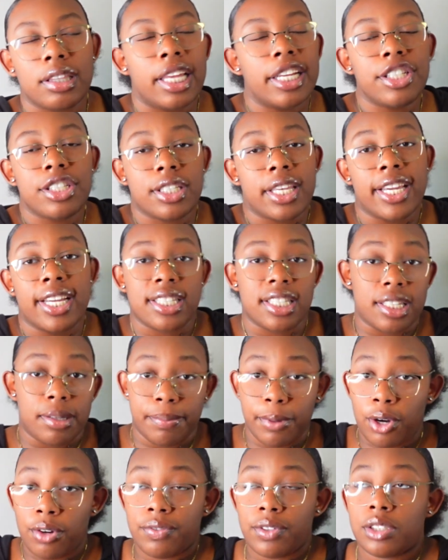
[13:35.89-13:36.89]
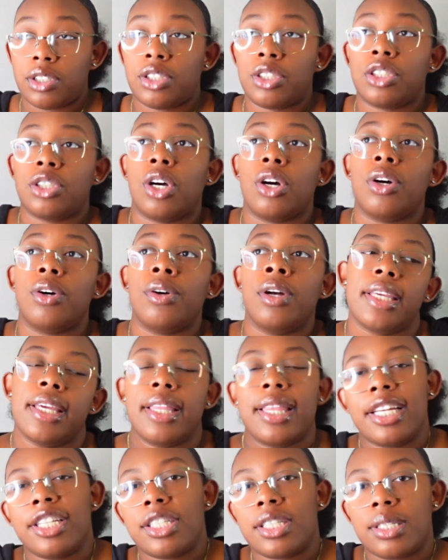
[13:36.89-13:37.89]
They just can't sleep over. So yeah,
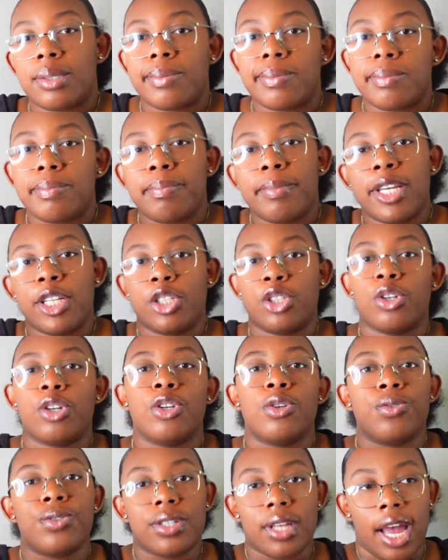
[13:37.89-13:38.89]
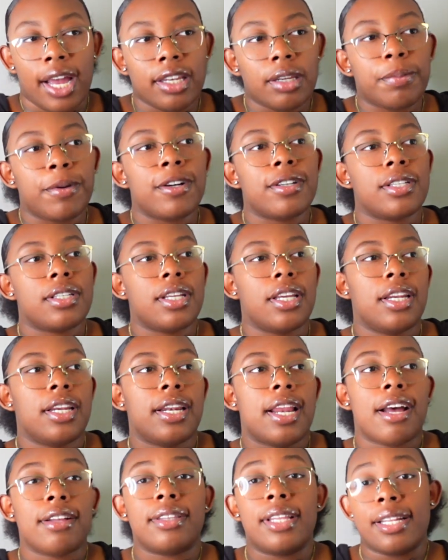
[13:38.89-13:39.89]
they just make sure you sign the person in and out.